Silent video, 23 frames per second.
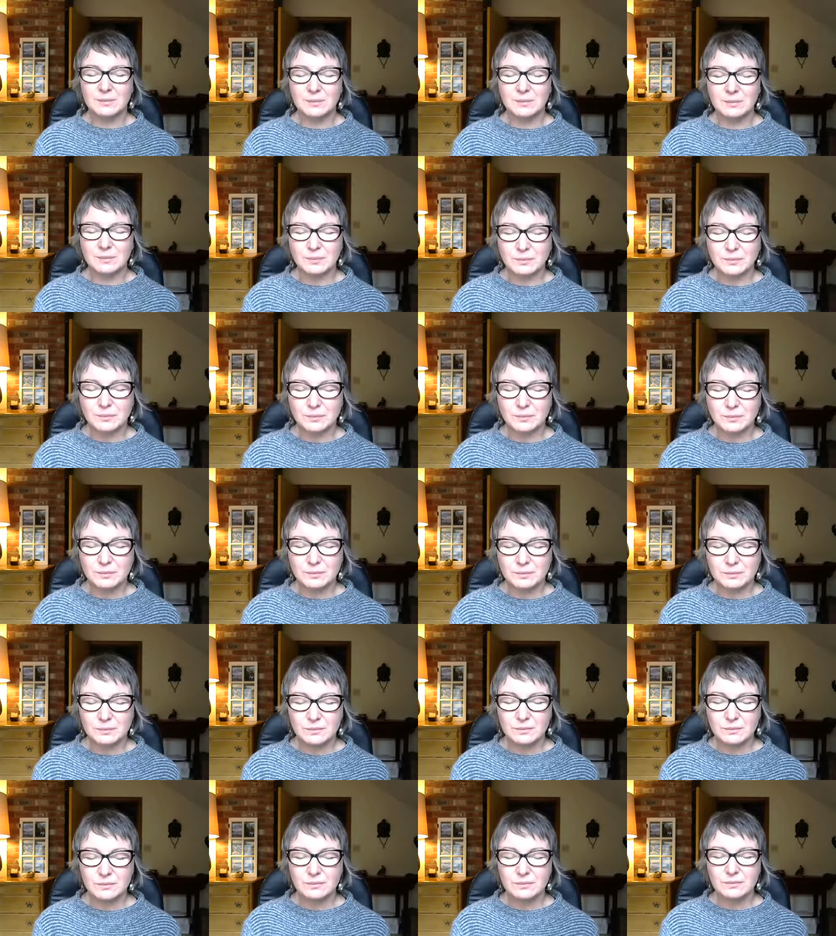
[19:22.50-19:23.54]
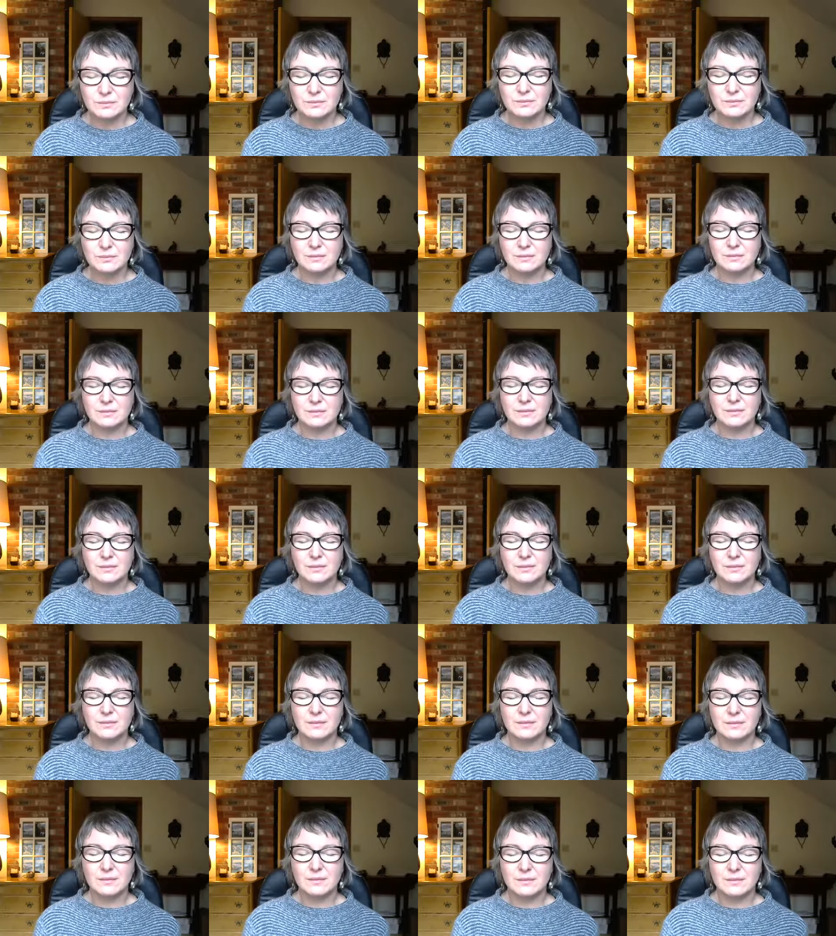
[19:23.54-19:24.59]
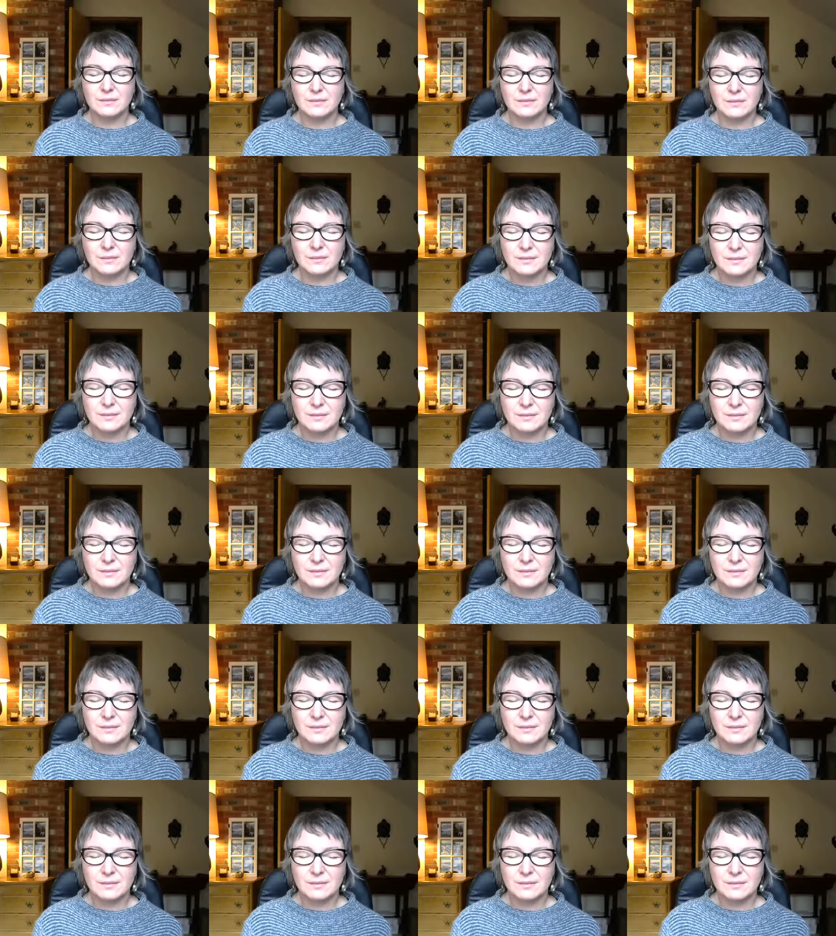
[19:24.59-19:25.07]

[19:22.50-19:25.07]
(silence)